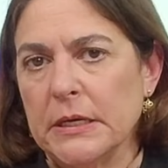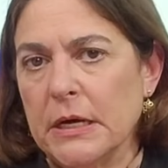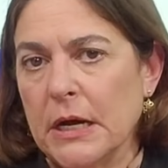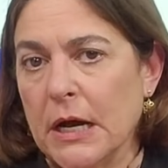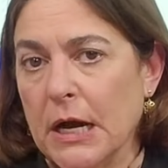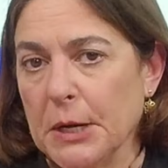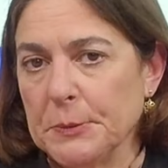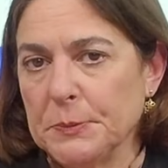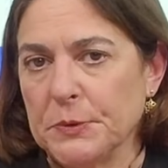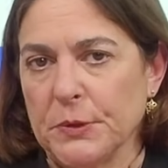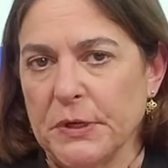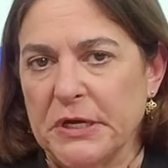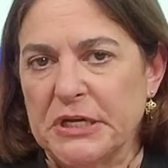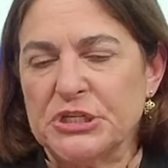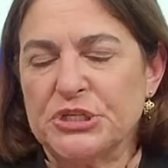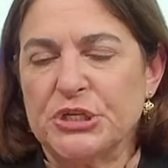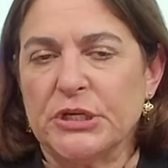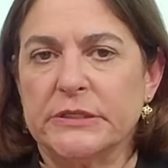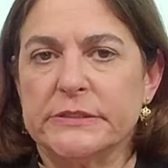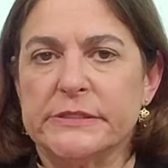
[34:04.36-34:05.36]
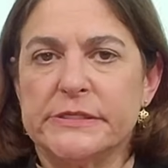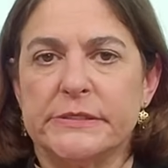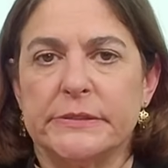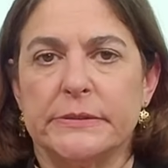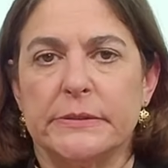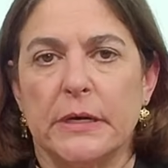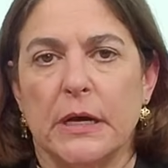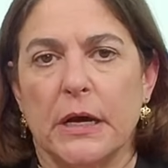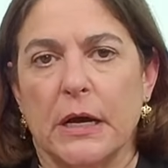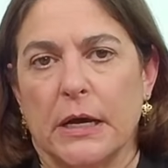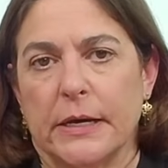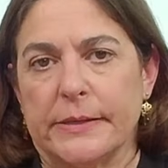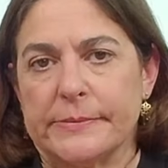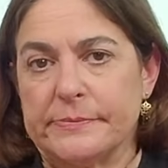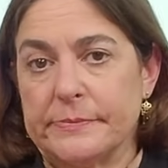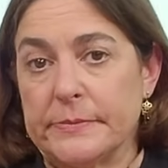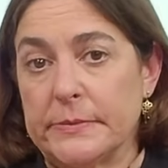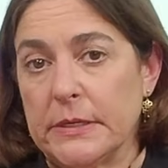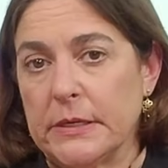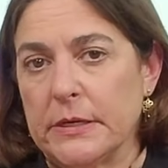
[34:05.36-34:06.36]
operations
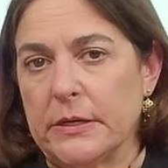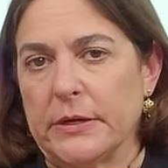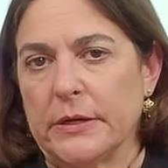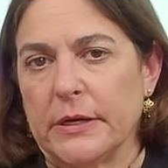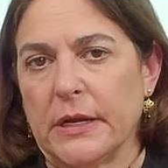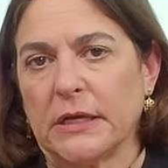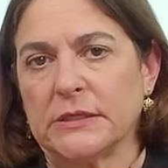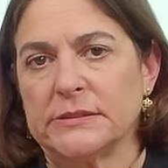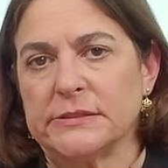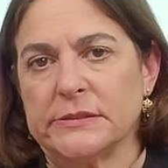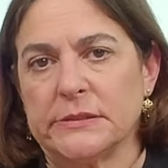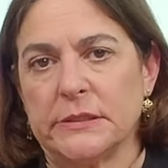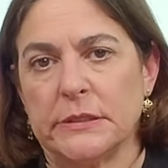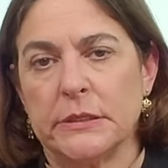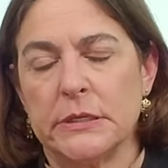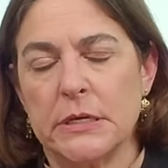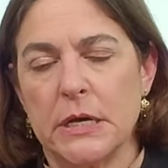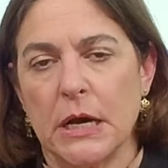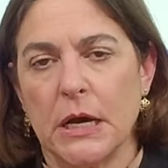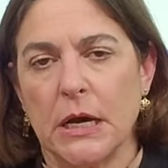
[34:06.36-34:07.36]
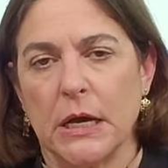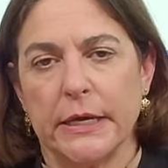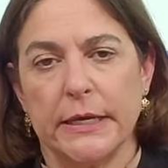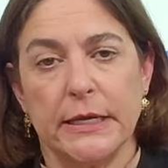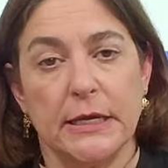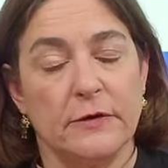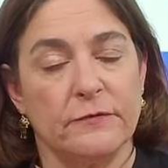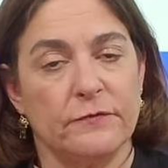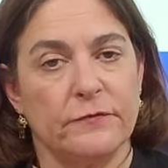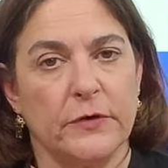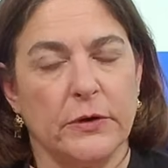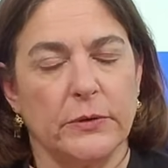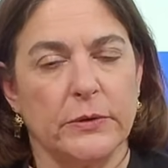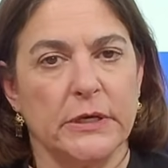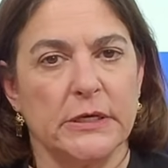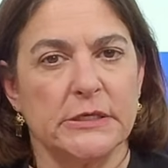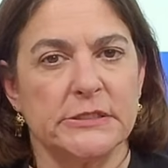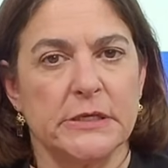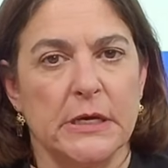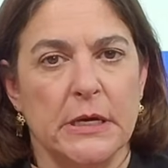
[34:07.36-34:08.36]
in our next In
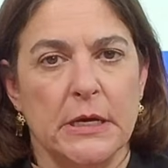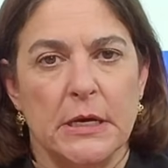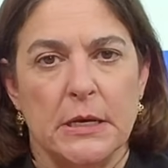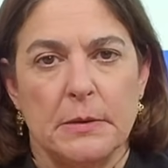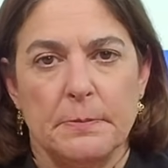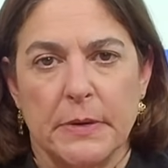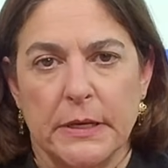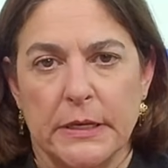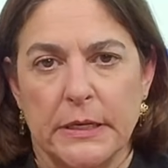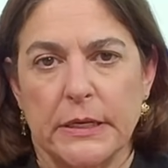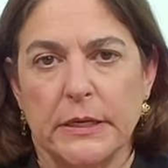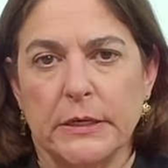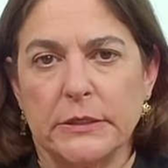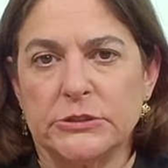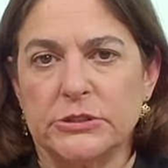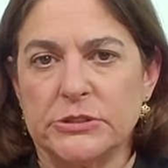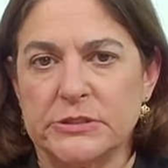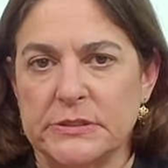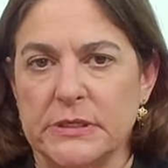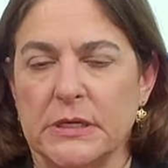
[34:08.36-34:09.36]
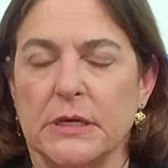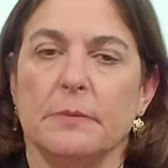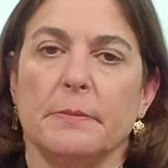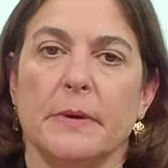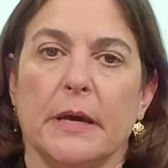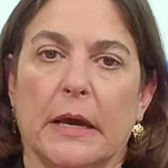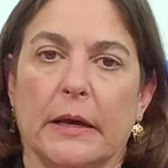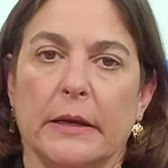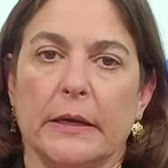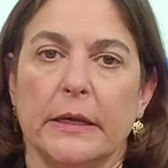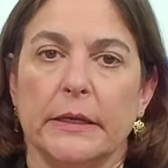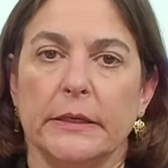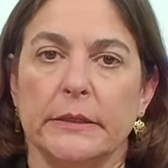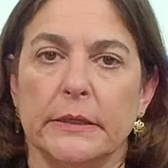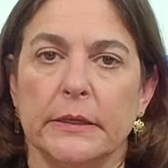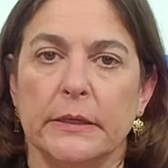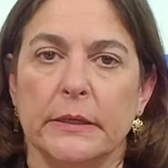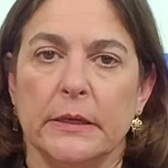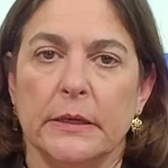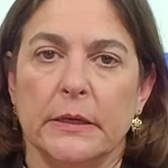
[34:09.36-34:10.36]
Focus. But here, just think about it.
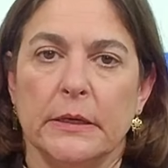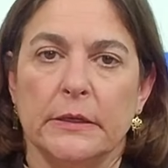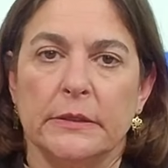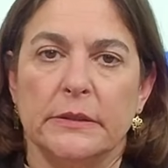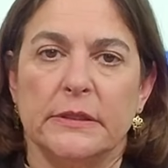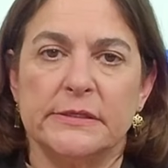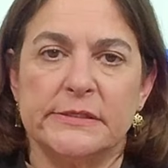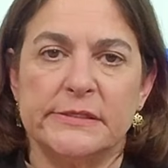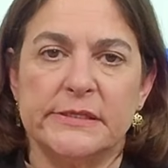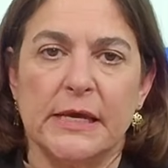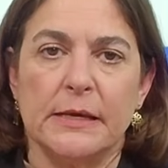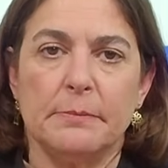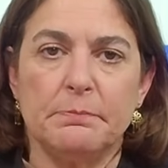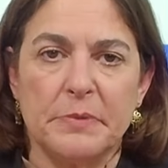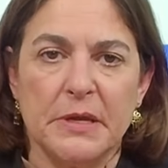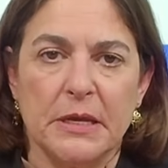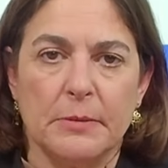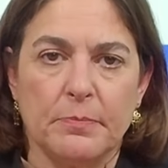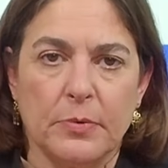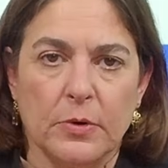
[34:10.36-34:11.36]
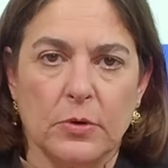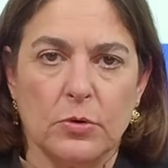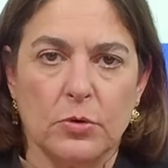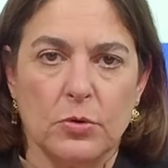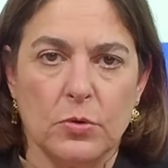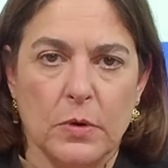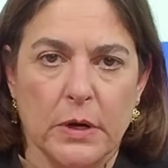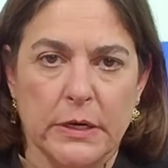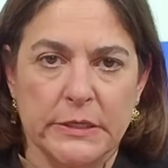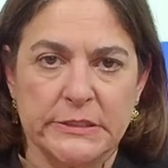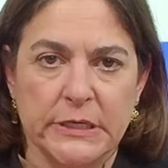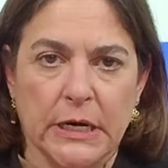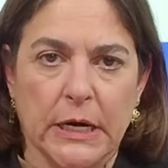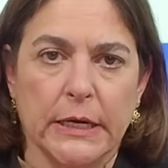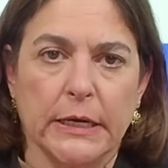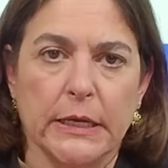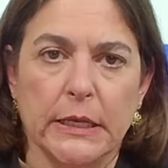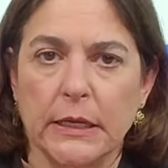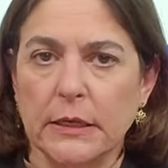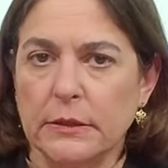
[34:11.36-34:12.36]
The same people who are
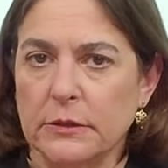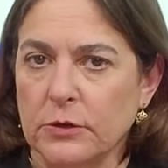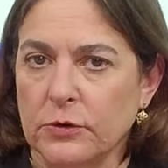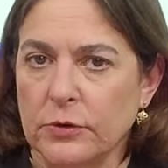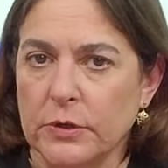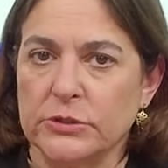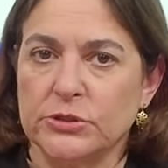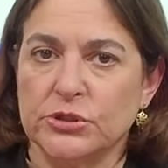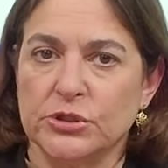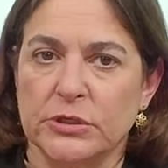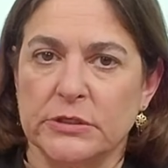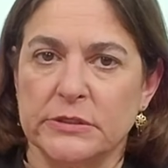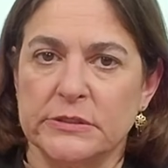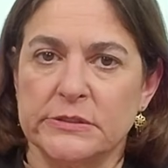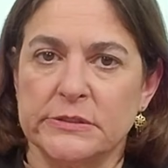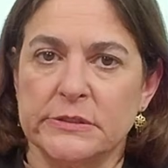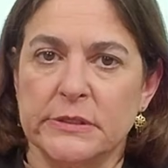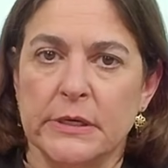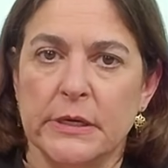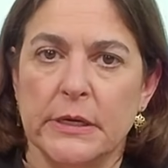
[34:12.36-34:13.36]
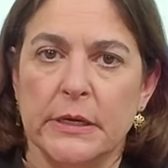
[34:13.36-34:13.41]
targeting the Christians